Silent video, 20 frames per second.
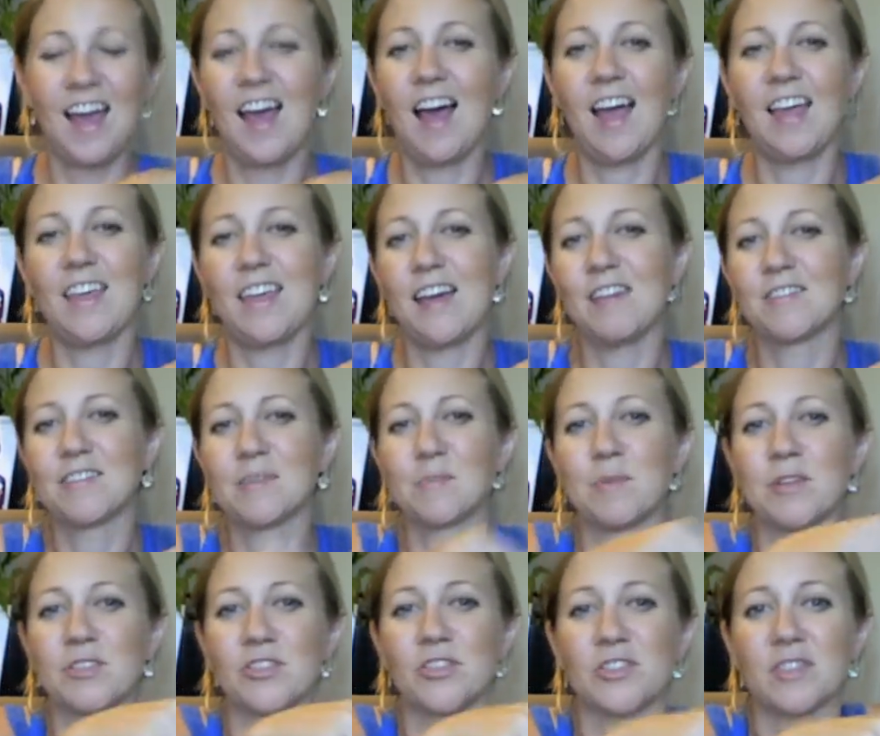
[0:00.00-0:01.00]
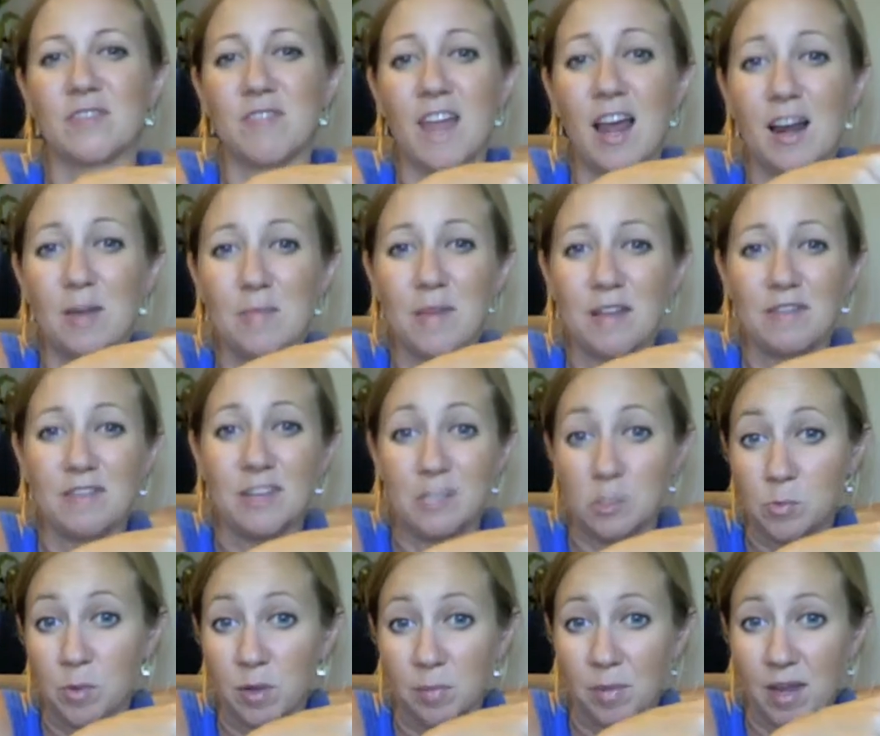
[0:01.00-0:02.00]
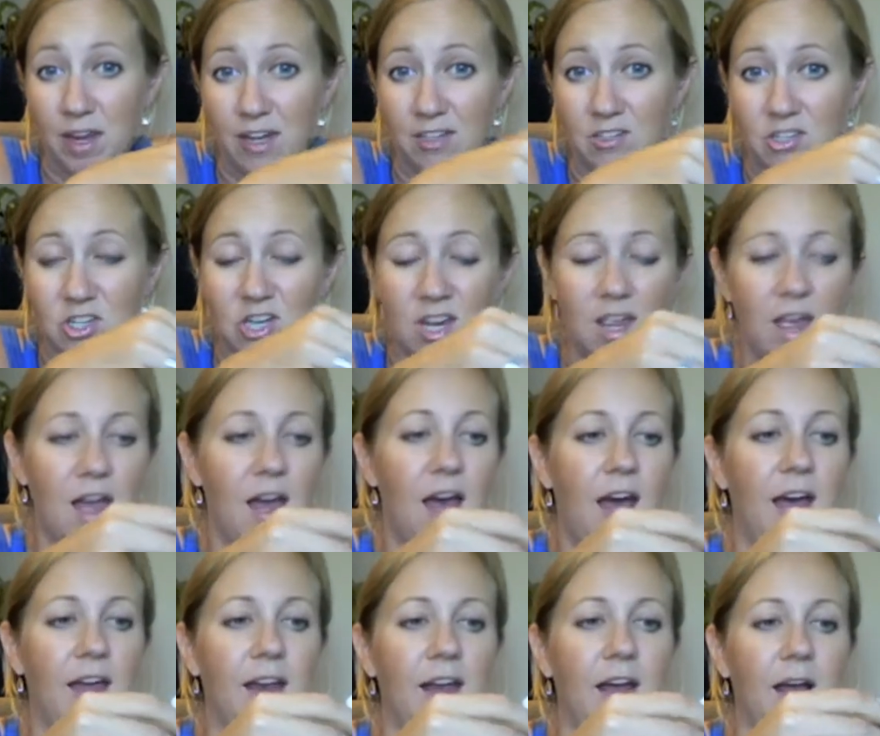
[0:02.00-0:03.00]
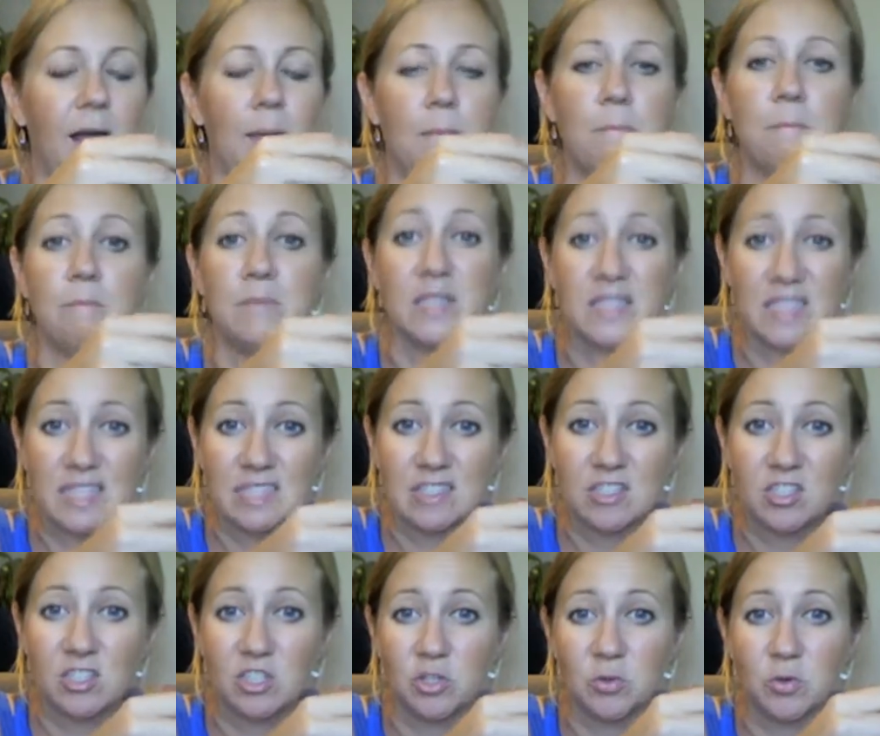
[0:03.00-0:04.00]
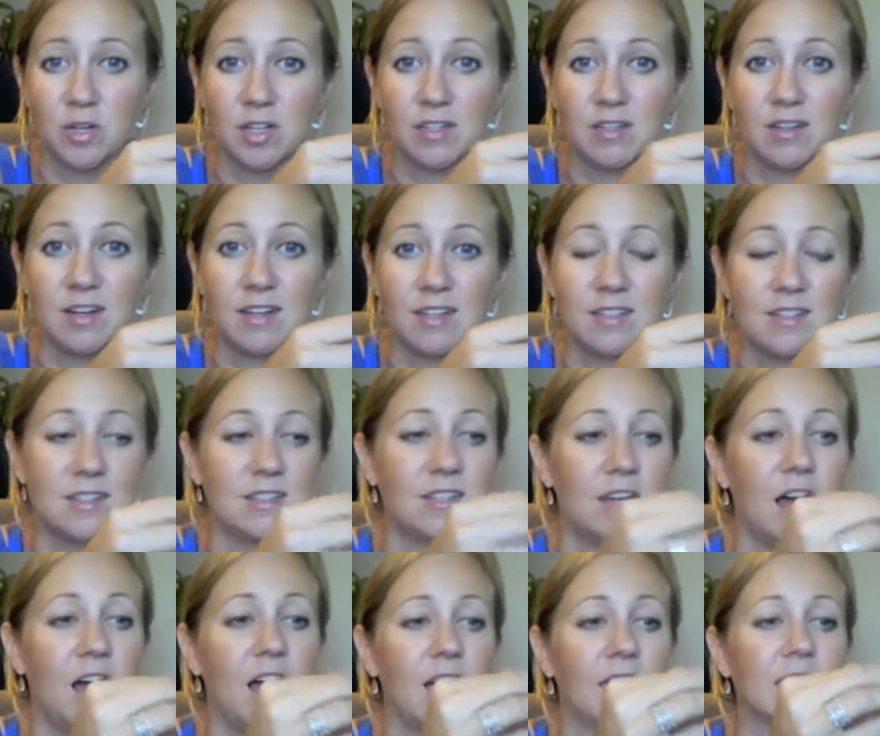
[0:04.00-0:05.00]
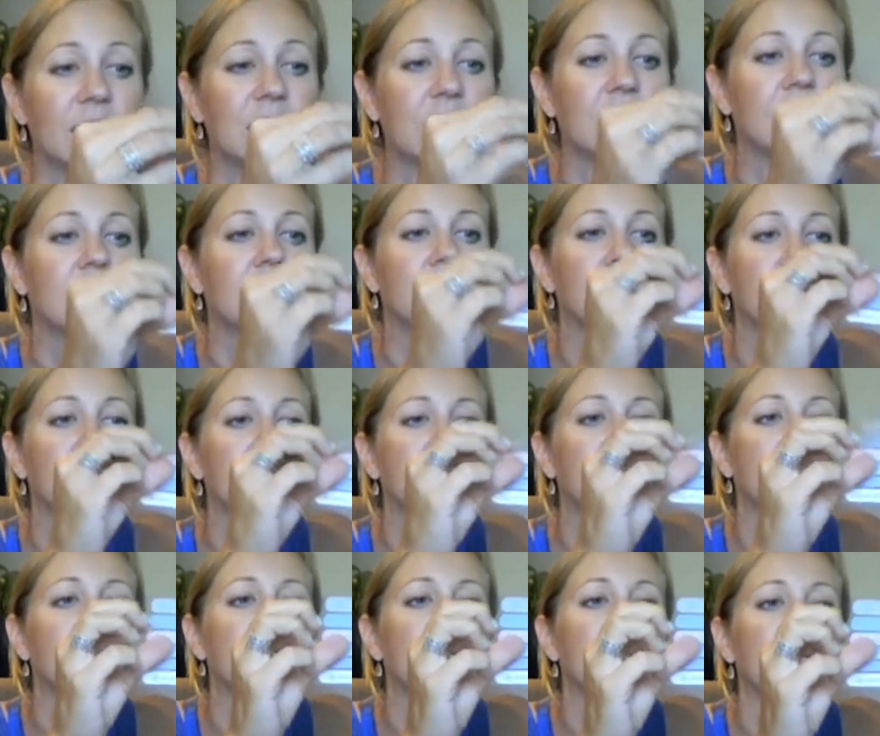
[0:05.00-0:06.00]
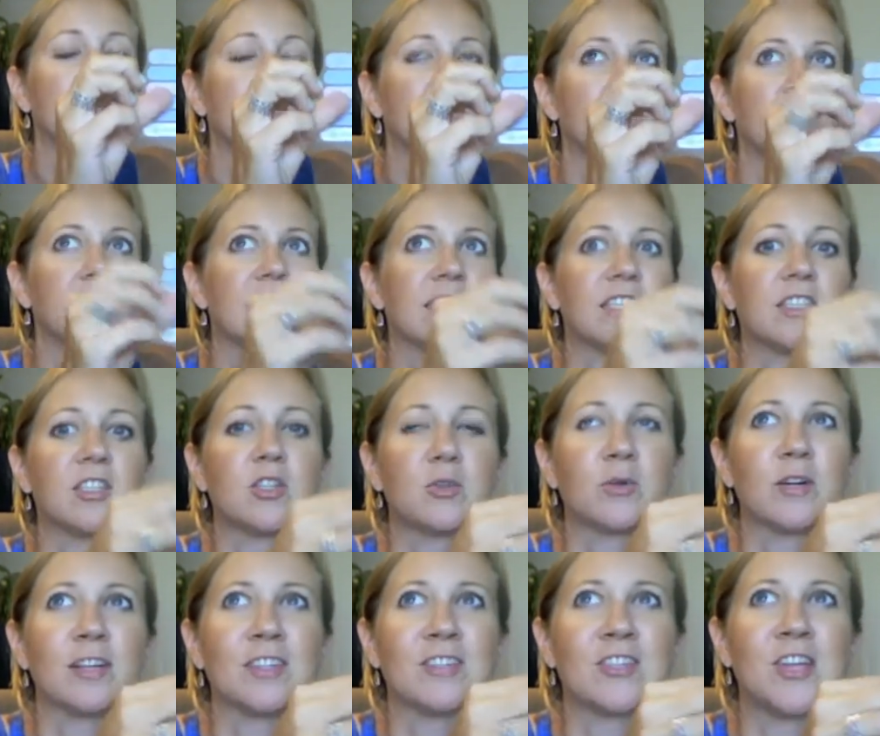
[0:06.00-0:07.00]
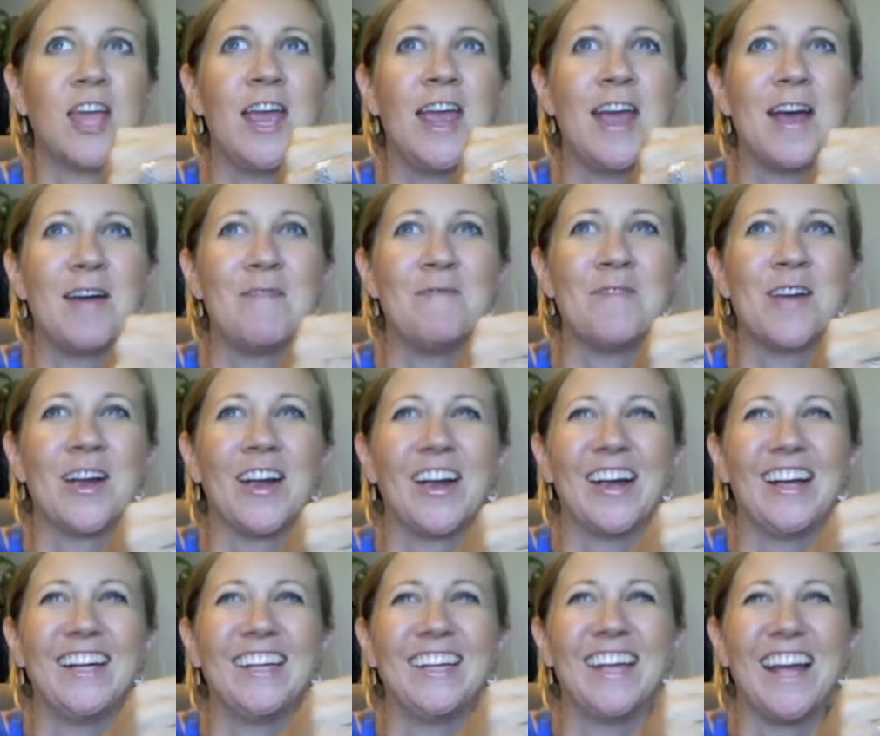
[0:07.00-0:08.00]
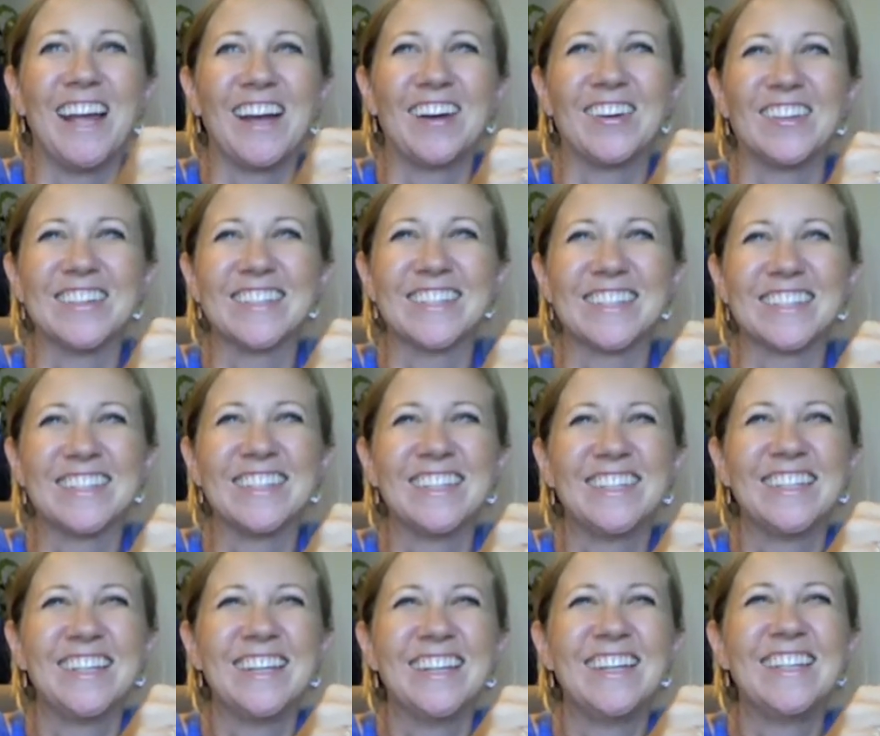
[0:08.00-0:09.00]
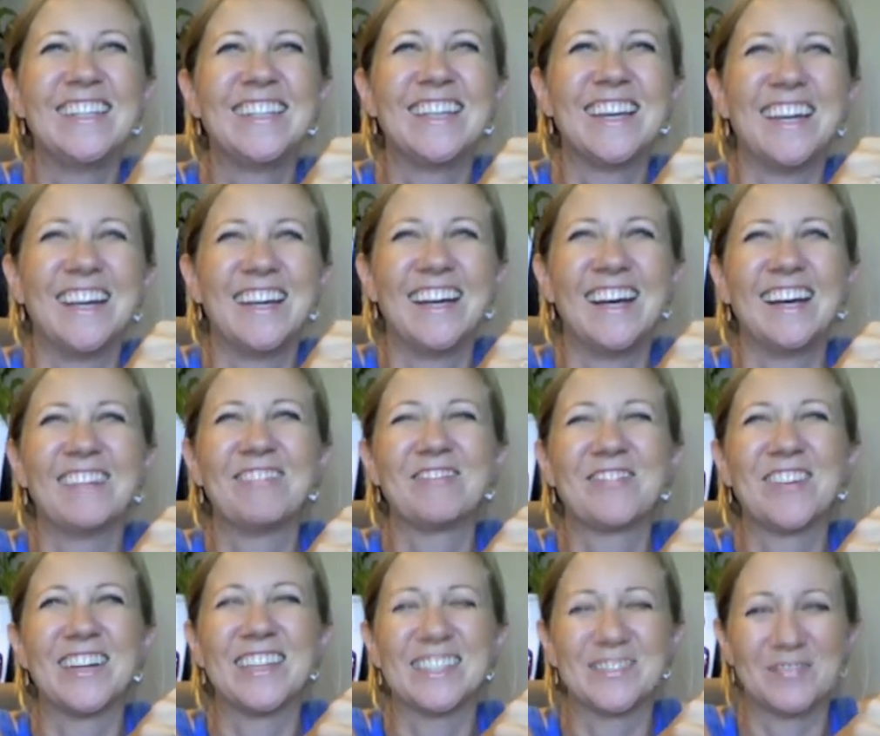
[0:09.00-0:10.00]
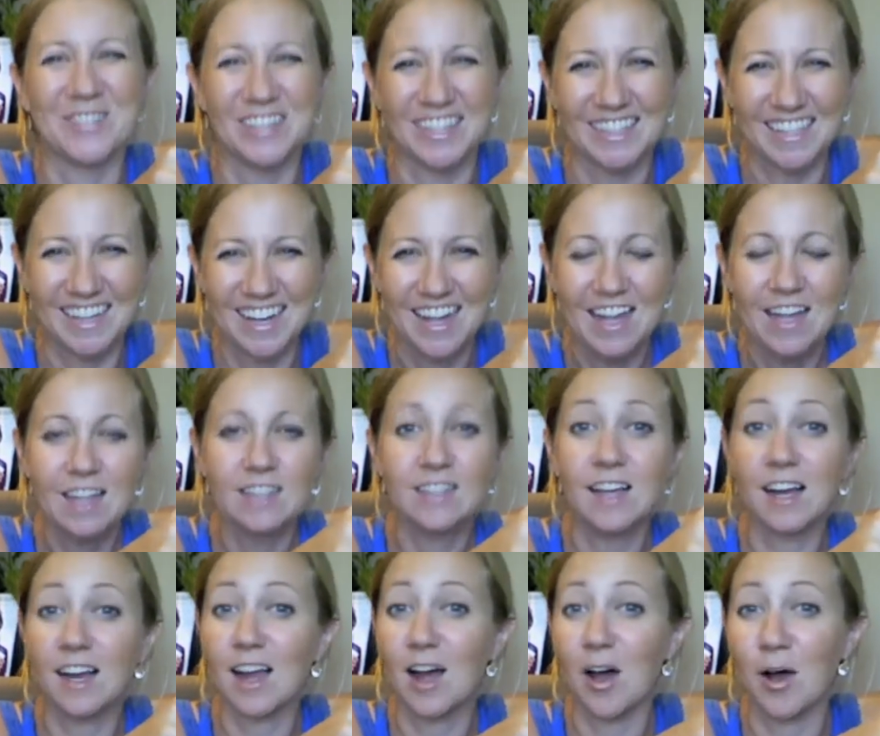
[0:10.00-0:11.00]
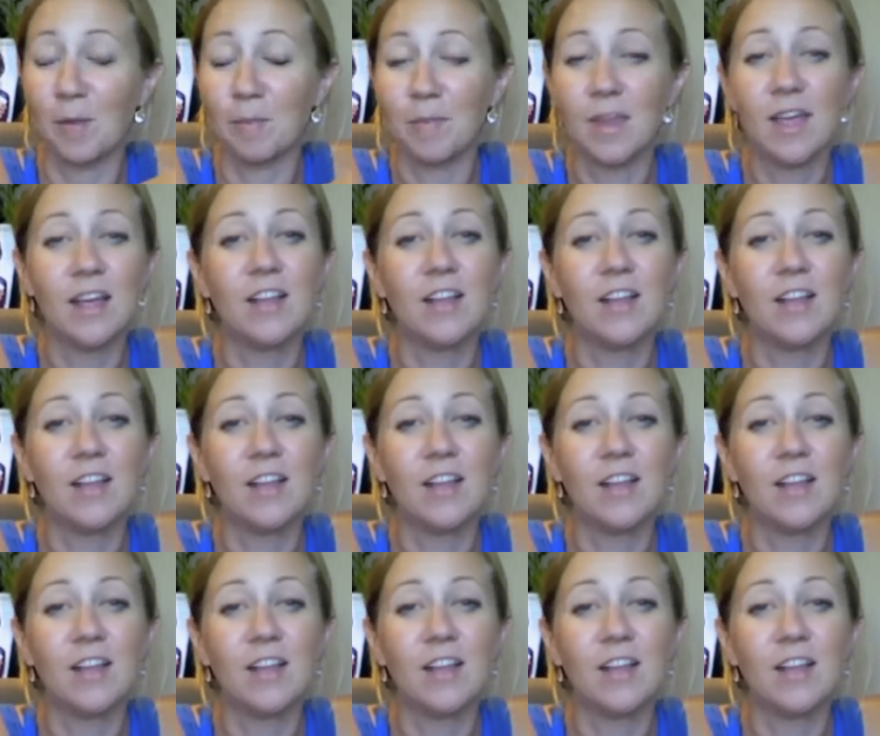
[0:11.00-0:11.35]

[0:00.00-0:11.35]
I have some pictures of that on my Facebook page at MrsStewartjamberries.facebook.com.